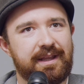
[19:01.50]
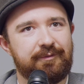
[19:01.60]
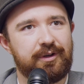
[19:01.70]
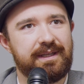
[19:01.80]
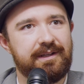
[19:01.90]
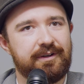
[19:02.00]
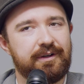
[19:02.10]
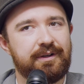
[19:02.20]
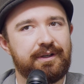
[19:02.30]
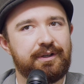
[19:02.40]
every
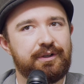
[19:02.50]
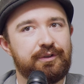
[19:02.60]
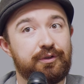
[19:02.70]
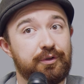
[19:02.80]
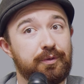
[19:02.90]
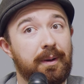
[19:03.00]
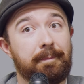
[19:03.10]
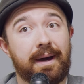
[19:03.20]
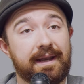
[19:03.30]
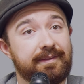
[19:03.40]
year to
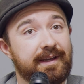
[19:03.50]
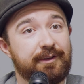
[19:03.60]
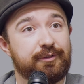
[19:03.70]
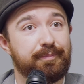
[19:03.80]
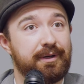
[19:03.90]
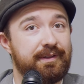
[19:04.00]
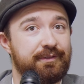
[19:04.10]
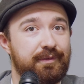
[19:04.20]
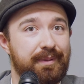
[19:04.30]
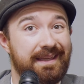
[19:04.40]
monetize and
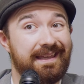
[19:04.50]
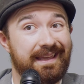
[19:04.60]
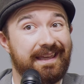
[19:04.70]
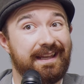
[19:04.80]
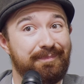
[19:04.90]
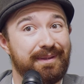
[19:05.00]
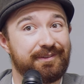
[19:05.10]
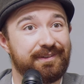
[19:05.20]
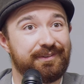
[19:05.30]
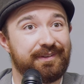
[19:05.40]
participate in a
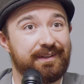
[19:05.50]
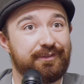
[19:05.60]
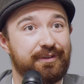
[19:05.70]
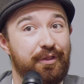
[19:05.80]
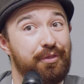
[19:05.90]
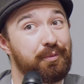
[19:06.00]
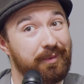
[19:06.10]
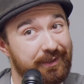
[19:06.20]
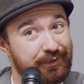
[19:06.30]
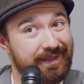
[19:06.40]
business sense through
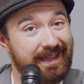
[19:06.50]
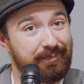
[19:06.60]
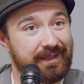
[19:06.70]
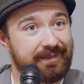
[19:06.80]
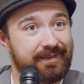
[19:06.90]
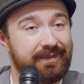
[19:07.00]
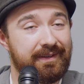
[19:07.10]
entertainment.